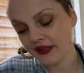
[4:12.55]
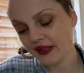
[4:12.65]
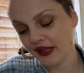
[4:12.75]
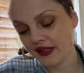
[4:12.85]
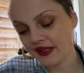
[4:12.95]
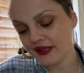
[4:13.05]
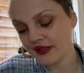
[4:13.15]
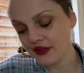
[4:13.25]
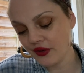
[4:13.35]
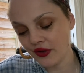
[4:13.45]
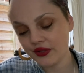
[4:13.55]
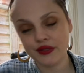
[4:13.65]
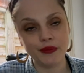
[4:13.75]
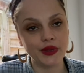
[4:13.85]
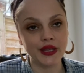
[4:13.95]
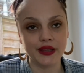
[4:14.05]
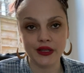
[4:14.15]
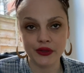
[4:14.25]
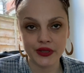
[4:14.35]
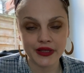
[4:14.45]
And it's not something that
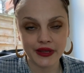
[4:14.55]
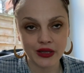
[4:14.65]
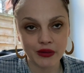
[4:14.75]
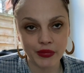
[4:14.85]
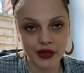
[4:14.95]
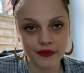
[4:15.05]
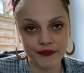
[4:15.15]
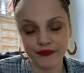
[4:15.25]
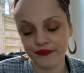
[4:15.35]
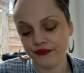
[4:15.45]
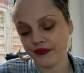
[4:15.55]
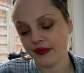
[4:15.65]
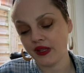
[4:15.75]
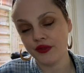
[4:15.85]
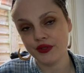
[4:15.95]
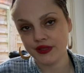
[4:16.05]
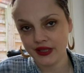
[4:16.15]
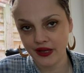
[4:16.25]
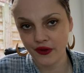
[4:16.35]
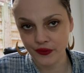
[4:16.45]
you need to think about. You just
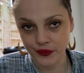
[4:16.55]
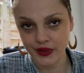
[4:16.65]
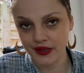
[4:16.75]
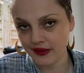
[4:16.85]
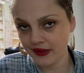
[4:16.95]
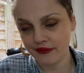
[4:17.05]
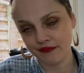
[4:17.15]
get on with